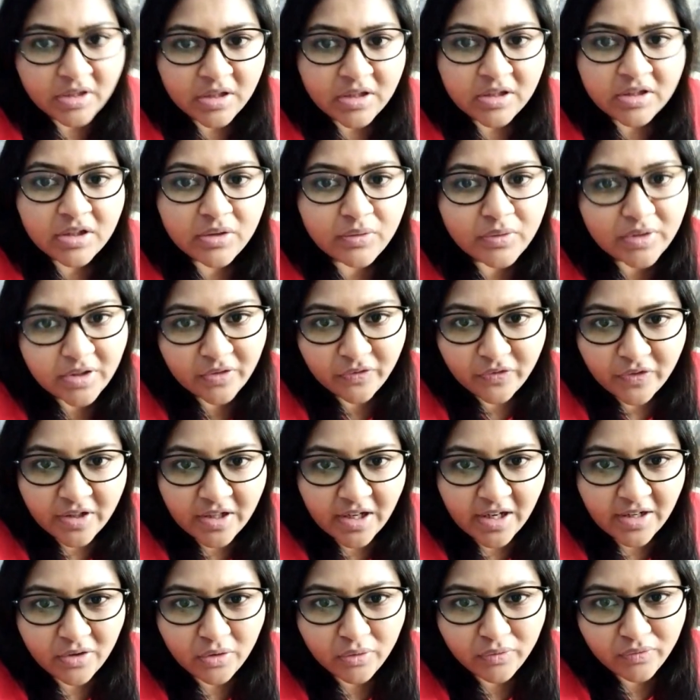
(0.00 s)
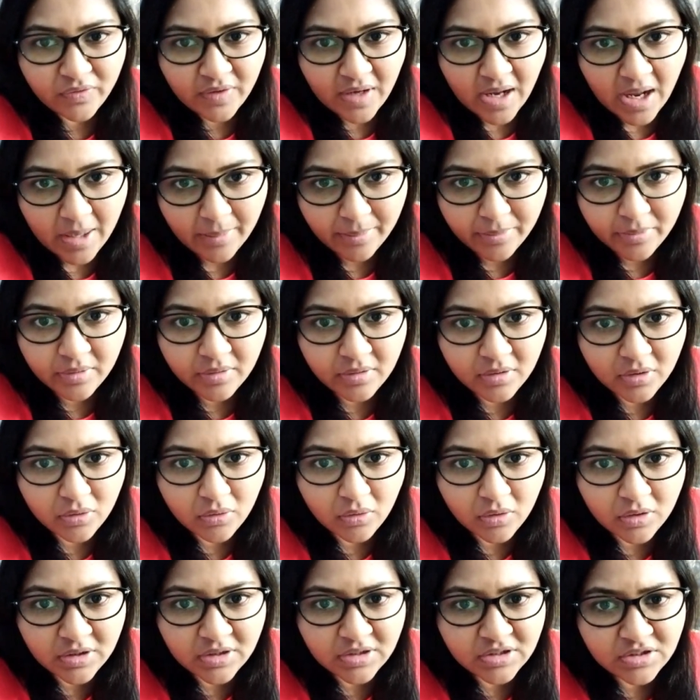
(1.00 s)
There were different kind of labs in the
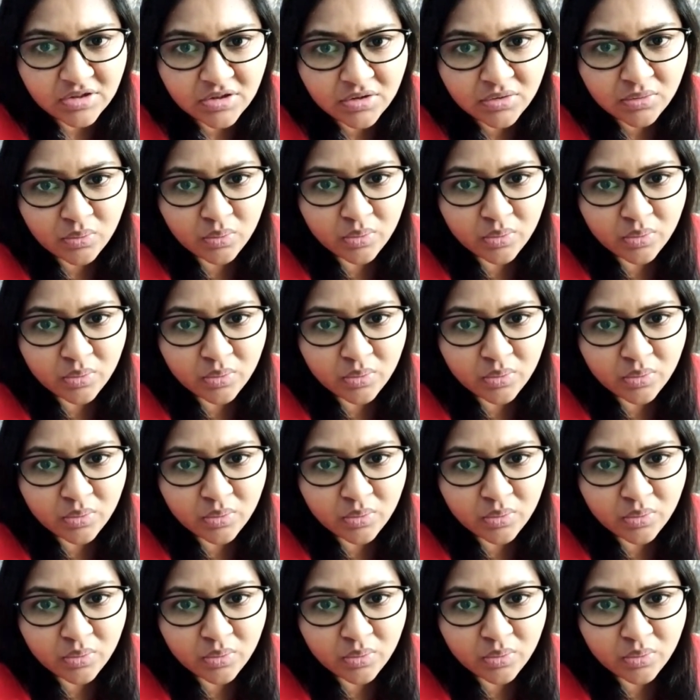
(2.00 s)
college,